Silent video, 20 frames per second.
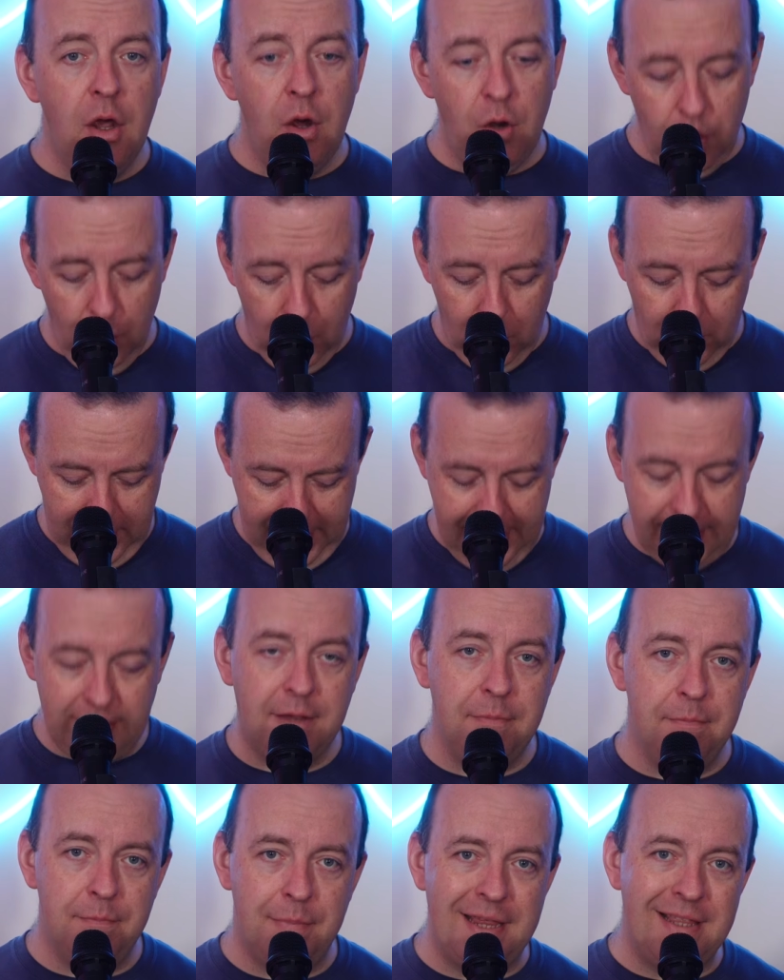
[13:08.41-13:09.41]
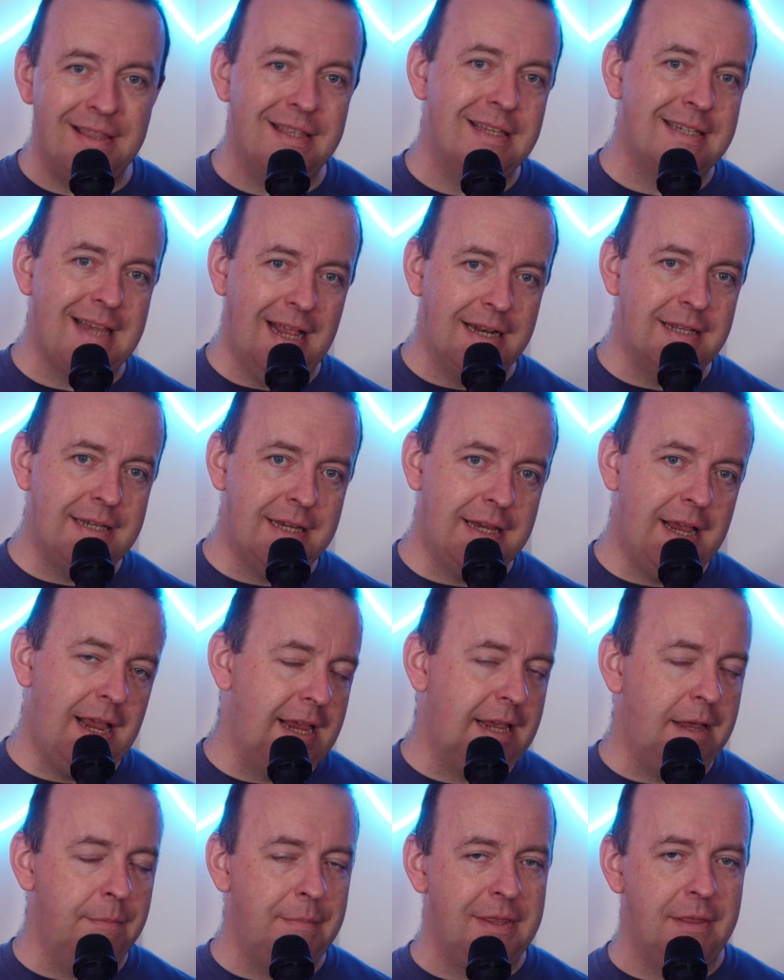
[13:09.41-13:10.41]
or it can be the center,
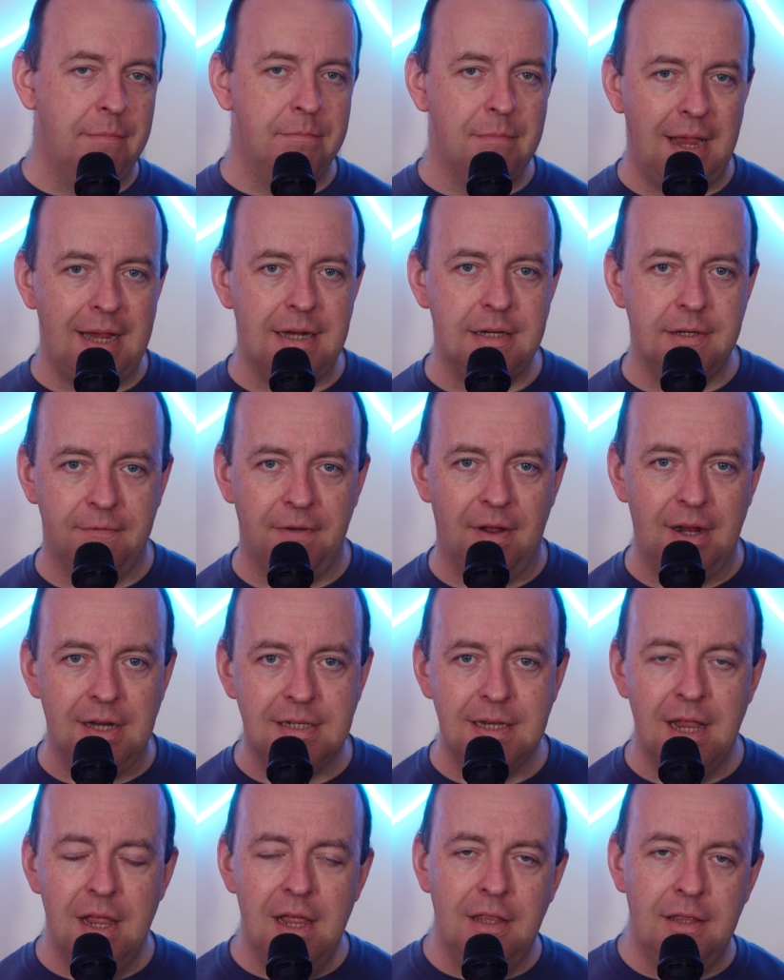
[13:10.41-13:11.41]
it could be the main device